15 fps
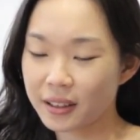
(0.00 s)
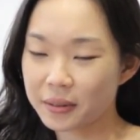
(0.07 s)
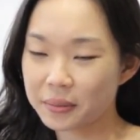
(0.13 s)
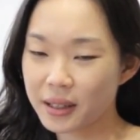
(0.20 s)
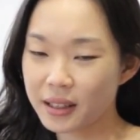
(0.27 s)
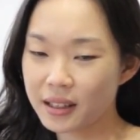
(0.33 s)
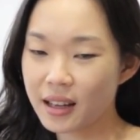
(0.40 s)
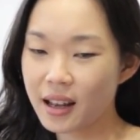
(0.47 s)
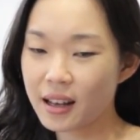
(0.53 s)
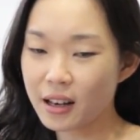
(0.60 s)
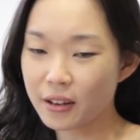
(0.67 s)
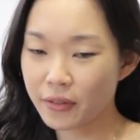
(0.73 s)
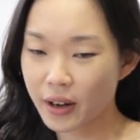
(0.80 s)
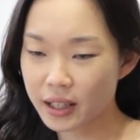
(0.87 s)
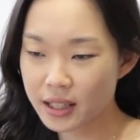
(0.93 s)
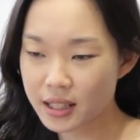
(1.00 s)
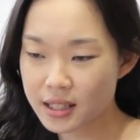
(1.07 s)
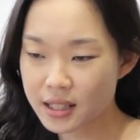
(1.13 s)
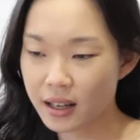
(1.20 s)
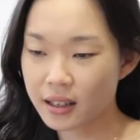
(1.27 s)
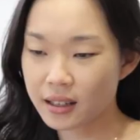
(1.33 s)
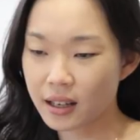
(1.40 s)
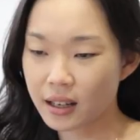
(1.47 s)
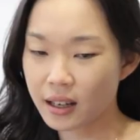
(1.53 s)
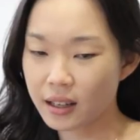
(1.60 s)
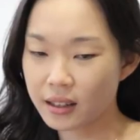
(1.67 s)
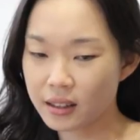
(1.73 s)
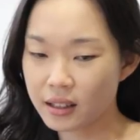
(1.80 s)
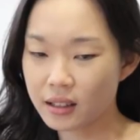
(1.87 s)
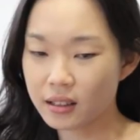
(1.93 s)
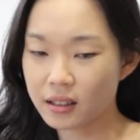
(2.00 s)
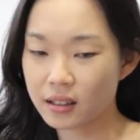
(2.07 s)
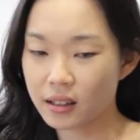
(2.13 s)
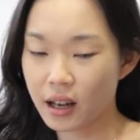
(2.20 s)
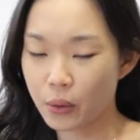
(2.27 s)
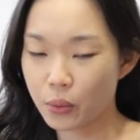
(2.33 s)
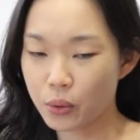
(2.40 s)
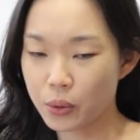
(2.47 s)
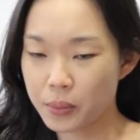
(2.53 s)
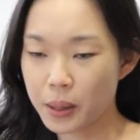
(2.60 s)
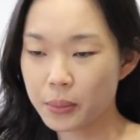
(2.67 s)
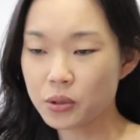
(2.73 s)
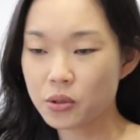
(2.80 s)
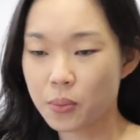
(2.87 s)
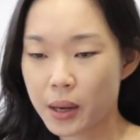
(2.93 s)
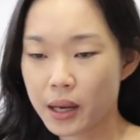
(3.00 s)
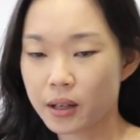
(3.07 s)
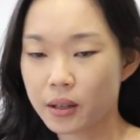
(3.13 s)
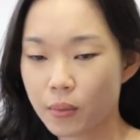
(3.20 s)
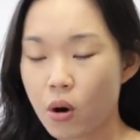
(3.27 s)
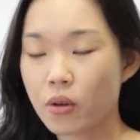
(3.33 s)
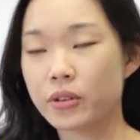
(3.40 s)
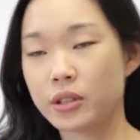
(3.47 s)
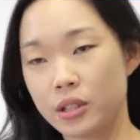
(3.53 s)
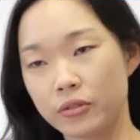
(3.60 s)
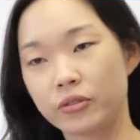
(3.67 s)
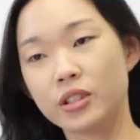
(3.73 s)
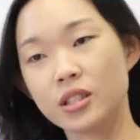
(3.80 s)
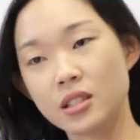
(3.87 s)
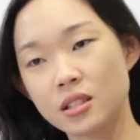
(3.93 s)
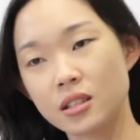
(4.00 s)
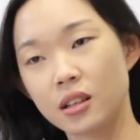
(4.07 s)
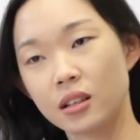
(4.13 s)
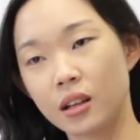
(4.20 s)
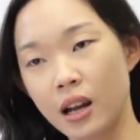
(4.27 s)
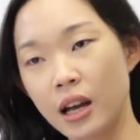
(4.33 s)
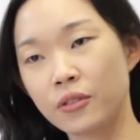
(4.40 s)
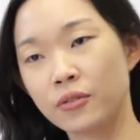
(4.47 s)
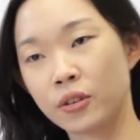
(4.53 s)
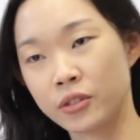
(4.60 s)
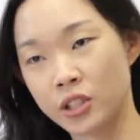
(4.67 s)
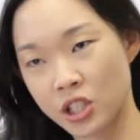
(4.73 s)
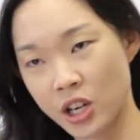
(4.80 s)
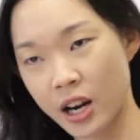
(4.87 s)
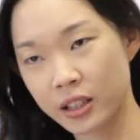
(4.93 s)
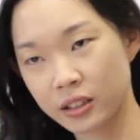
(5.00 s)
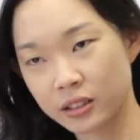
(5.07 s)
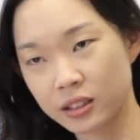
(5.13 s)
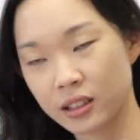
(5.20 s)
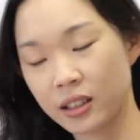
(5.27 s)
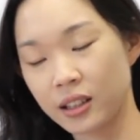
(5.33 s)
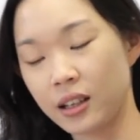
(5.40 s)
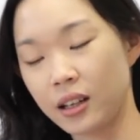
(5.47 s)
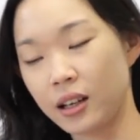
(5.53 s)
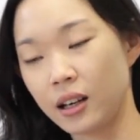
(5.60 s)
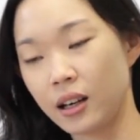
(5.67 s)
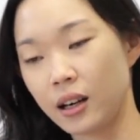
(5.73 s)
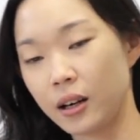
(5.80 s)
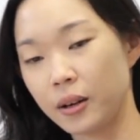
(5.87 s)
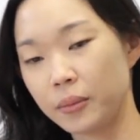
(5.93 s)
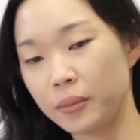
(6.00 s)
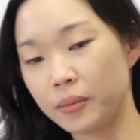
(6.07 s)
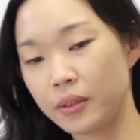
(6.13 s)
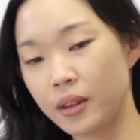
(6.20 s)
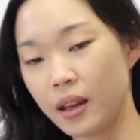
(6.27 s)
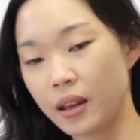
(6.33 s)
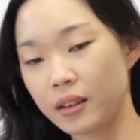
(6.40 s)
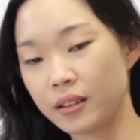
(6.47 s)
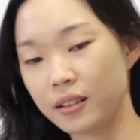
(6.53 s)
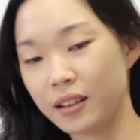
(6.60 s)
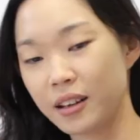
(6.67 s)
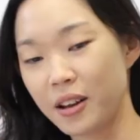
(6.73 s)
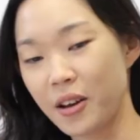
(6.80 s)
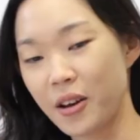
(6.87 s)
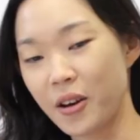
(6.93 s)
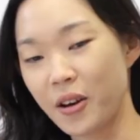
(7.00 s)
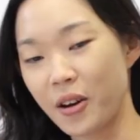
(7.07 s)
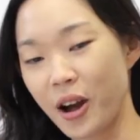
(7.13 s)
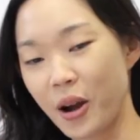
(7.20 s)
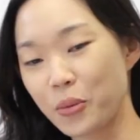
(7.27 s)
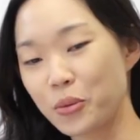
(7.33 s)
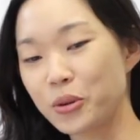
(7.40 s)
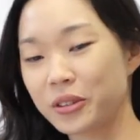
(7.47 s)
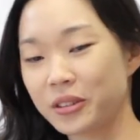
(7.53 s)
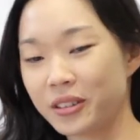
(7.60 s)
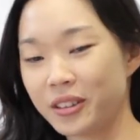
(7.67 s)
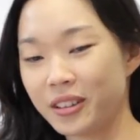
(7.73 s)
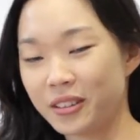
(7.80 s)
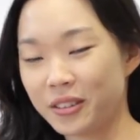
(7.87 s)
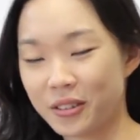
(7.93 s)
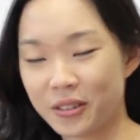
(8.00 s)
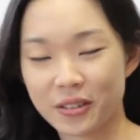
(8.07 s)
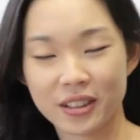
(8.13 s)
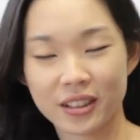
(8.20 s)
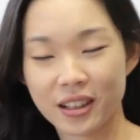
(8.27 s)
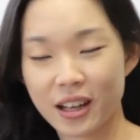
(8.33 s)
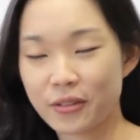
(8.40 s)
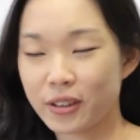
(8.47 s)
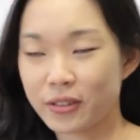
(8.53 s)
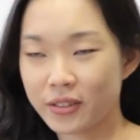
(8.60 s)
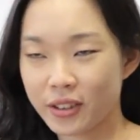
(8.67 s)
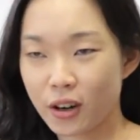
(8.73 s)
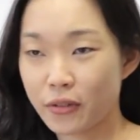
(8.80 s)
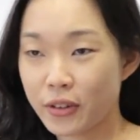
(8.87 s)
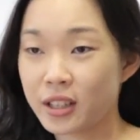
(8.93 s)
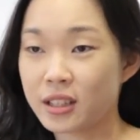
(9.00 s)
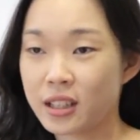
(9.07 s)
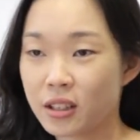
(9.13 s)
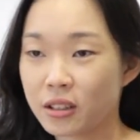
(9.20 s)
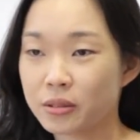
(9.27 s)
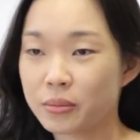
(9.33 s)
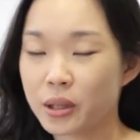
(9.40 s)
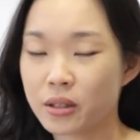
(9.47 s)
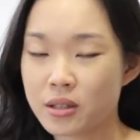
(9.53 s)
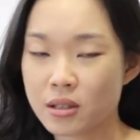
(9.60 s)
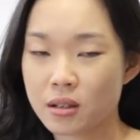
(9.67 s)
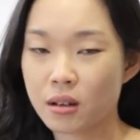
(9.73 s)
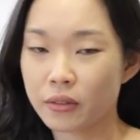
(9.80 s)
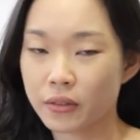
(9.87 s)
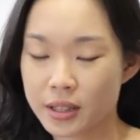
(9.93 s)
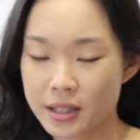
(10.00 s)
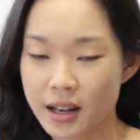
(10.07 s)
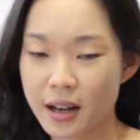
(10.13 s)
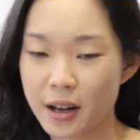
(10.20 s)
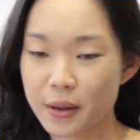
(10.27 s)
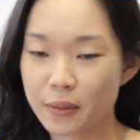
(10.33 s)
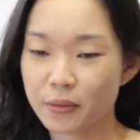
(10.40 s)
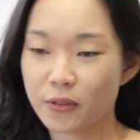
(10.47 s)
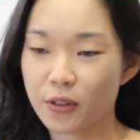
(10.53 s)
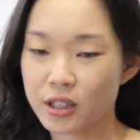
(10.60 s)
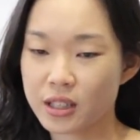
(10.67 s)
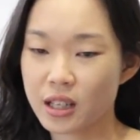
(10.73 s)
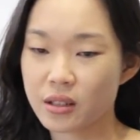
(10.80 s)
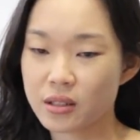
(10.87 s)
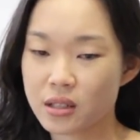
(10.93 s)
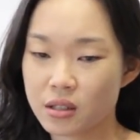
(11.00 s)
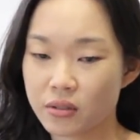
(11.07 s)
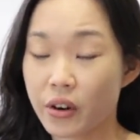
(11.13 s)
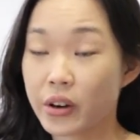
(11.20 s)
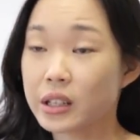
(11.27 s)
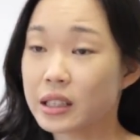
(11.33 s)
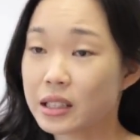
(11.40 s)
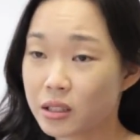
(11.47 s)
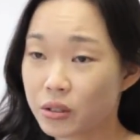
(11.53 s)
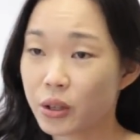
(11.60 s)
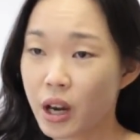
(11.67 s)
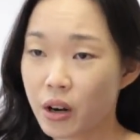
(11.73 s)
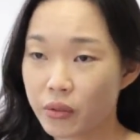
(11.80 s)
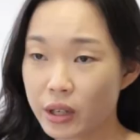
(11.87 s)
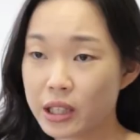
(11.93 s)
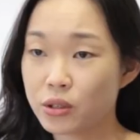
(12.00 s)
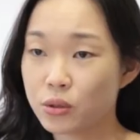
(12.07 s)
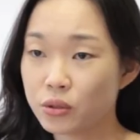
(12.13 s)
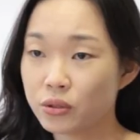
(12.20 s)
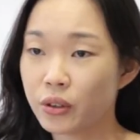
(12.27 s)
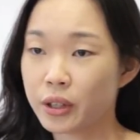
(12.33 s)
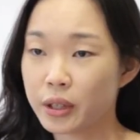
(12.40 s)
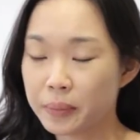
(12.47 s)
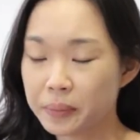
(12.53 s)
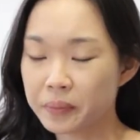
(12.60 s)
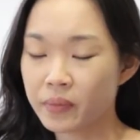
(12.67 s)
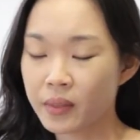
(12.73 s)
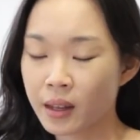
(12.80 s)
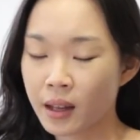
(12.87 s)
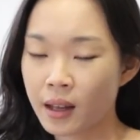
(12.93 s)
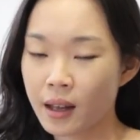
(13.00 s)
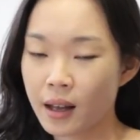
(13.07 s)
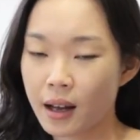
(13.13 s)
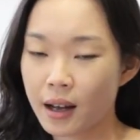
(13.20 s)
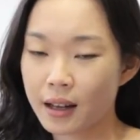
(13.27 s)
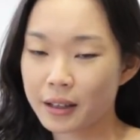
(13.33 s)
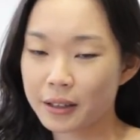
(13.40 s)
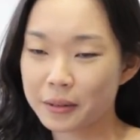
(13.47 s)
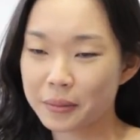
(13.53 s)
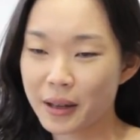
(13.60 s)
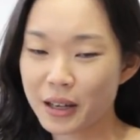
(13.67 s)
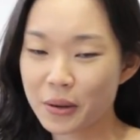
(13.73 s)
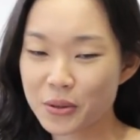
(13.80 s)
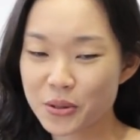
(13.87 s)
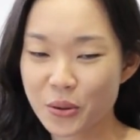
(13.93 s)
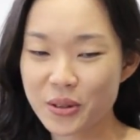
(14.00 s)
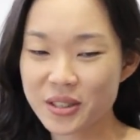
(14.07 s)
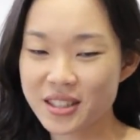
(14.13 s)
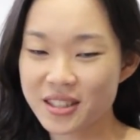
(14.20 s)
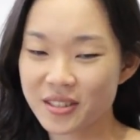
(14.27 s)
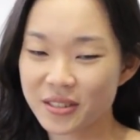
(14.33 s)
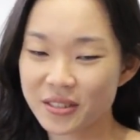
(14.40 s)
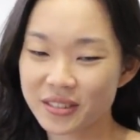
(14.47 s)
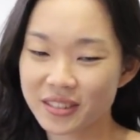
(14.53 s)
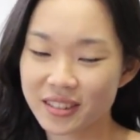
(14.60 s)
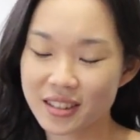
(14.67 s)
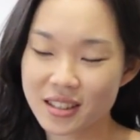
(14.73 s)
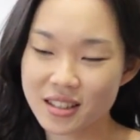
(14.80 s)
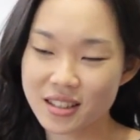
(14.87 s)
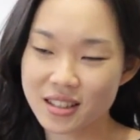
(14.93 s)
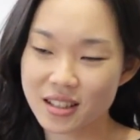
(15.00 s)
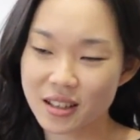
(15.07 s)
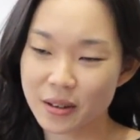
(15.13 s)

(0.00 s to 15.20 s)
in the end, I finally decided that I think I would be able to make more of a difference in the life of a child than I would in the life of an adult, because a lot of the time for adults, there's very little you can really do for them. And there was always this